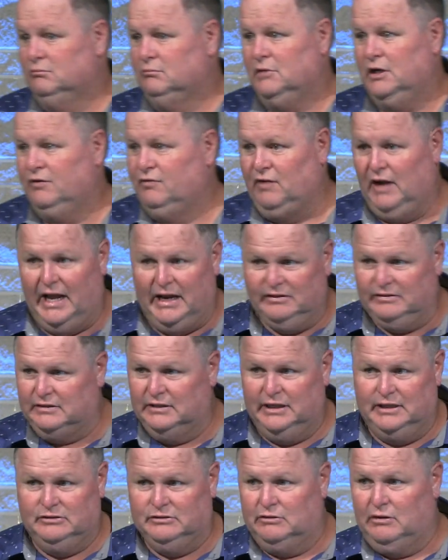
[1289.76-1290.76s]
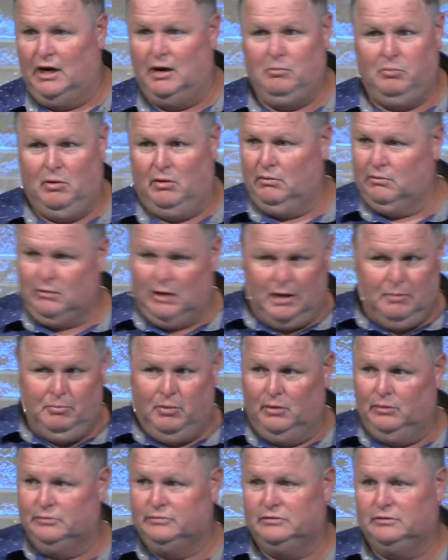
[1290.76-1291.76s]
if Lanson needs grandpa,
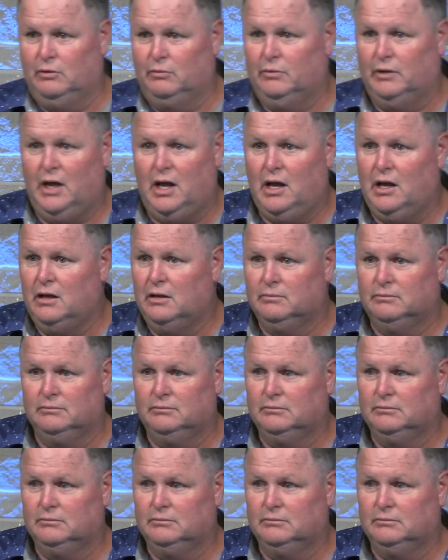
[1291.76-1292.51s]
grandpa's showing up.